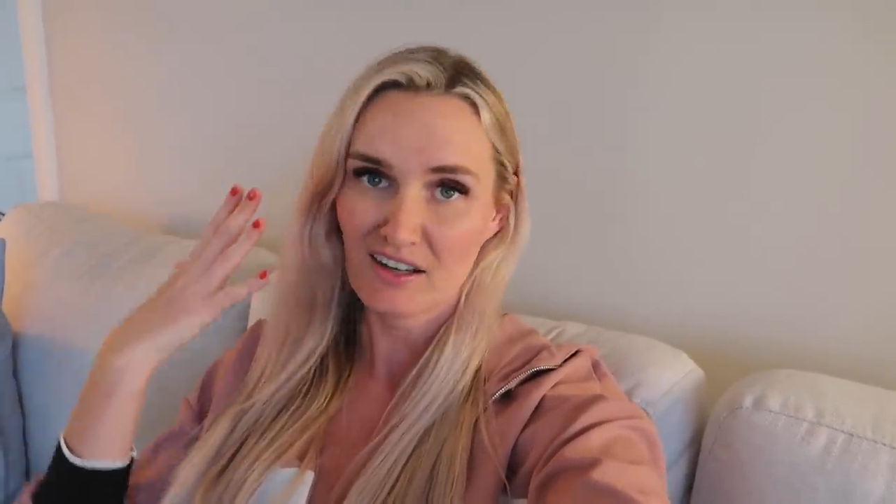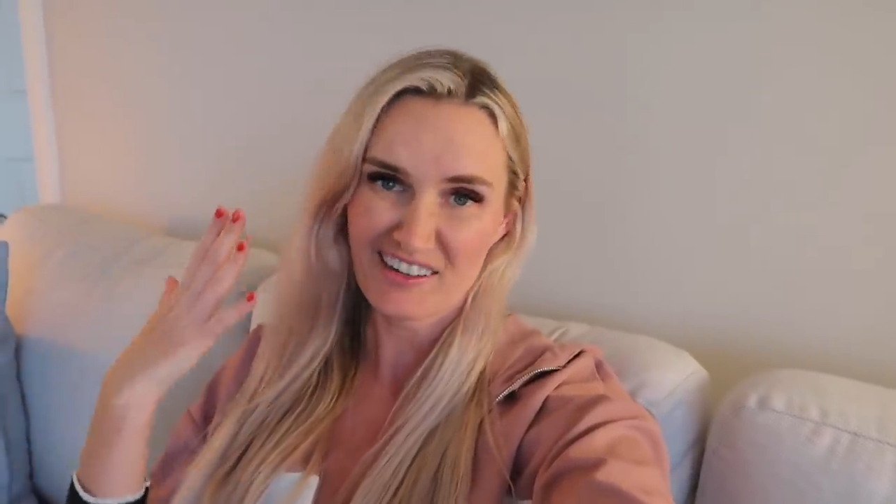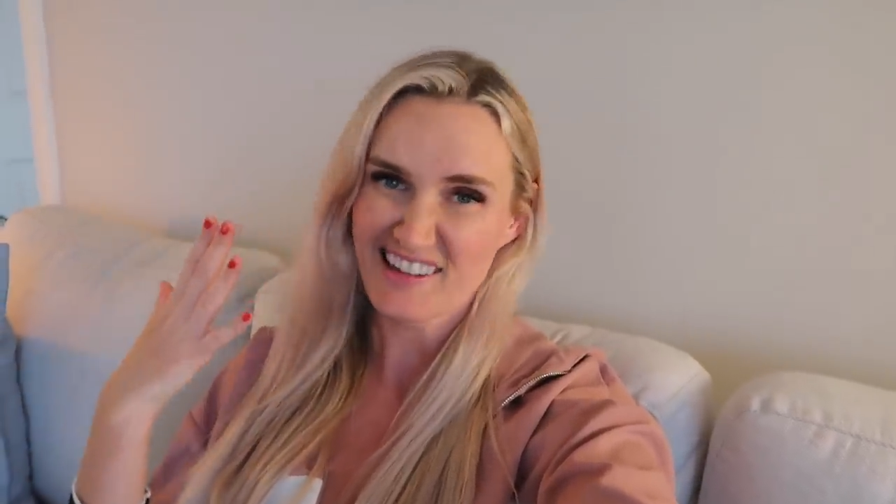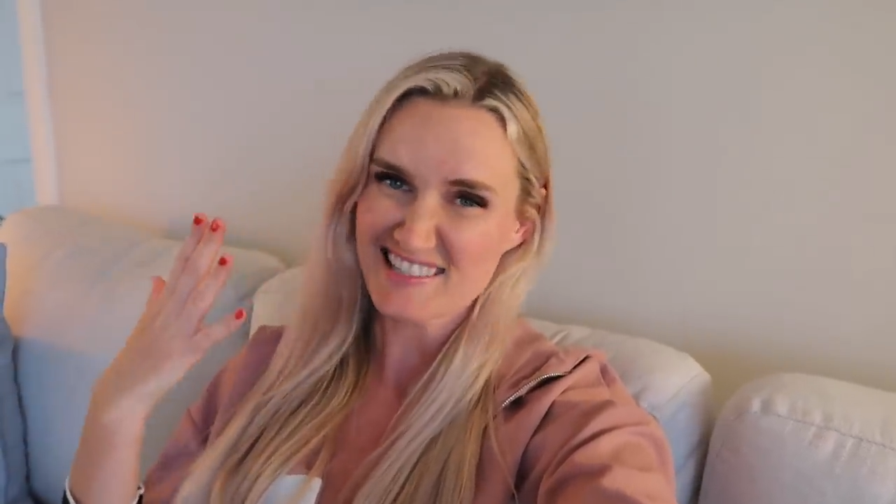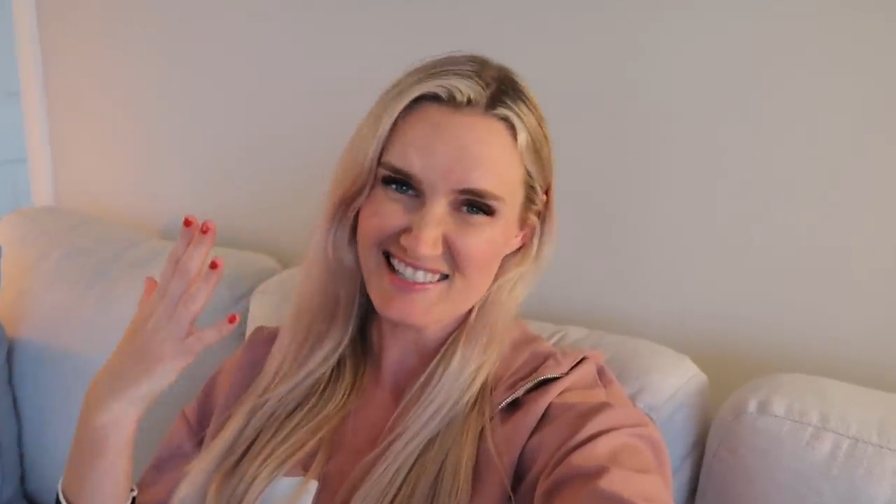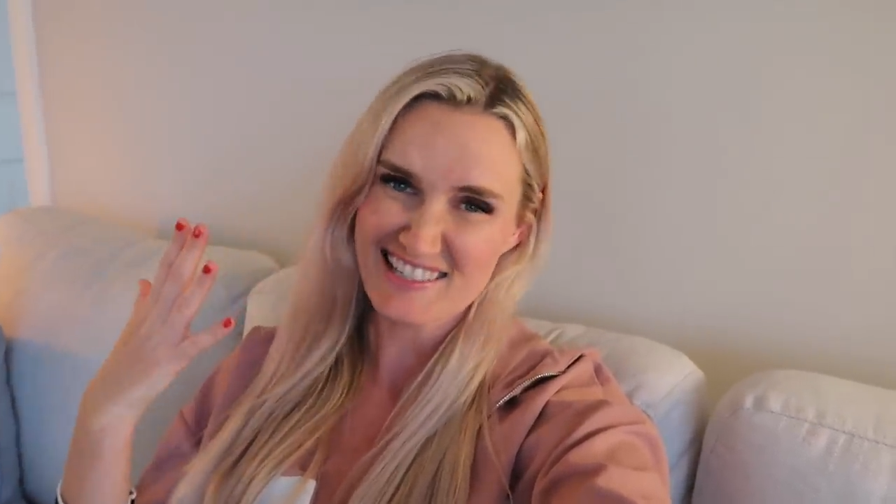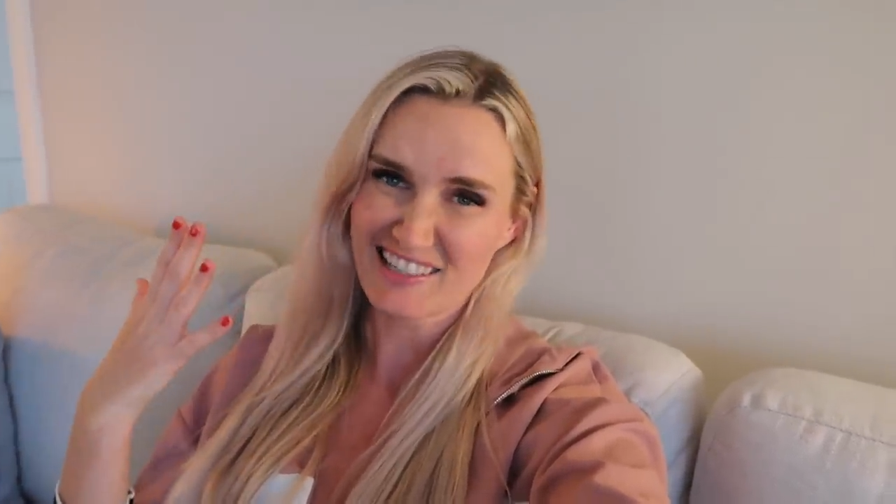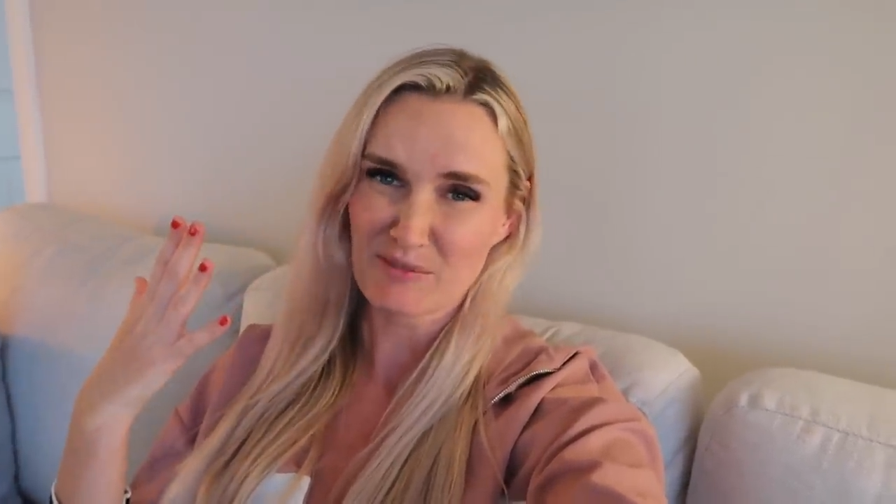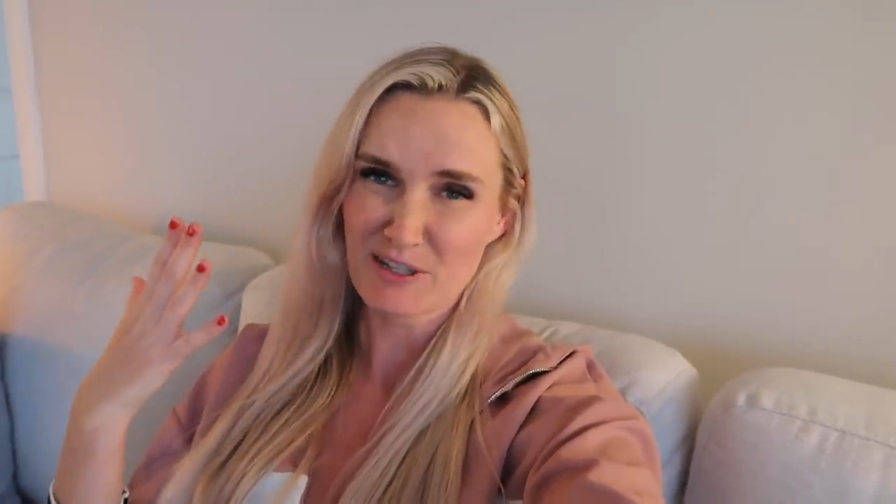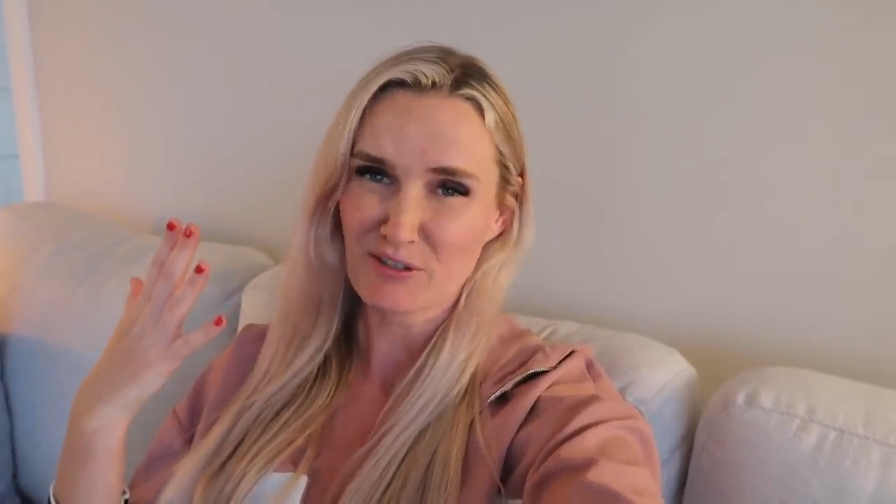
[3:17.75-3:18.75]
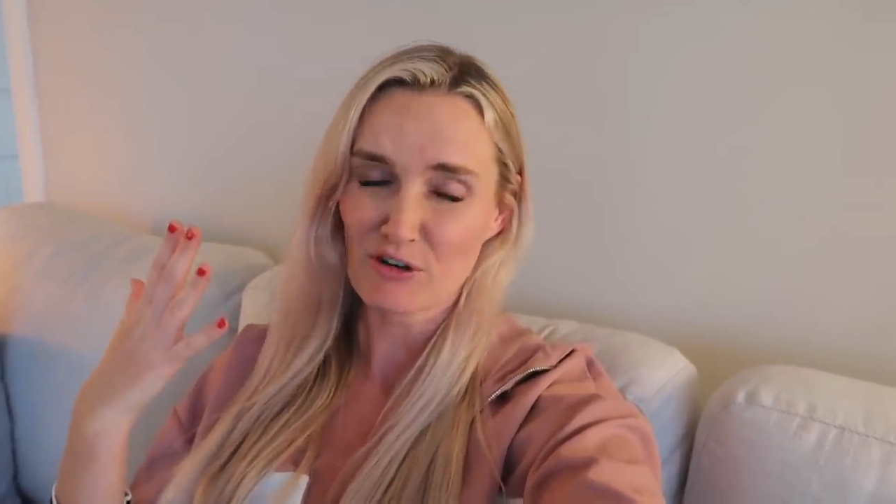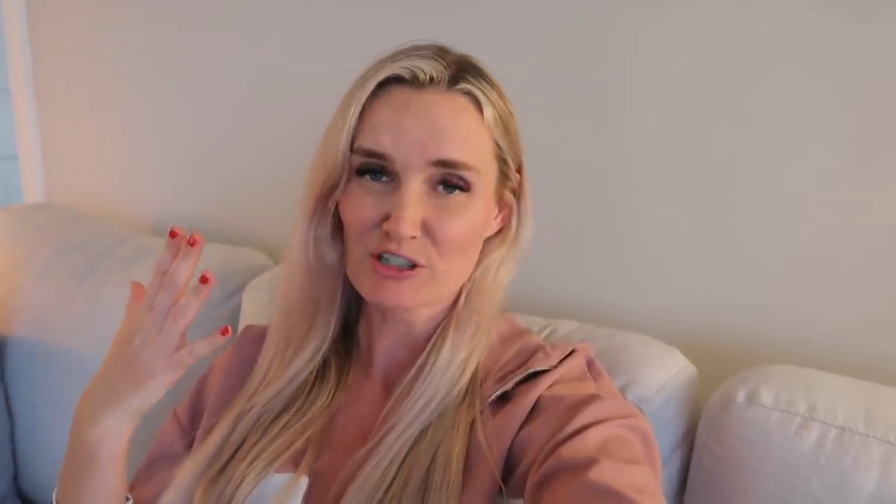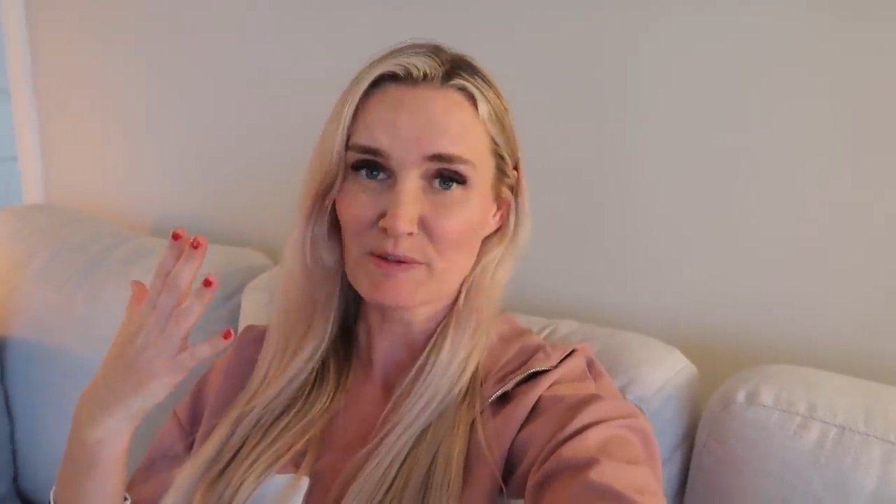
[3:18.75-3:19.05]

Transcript: okay, this is gonna be gross,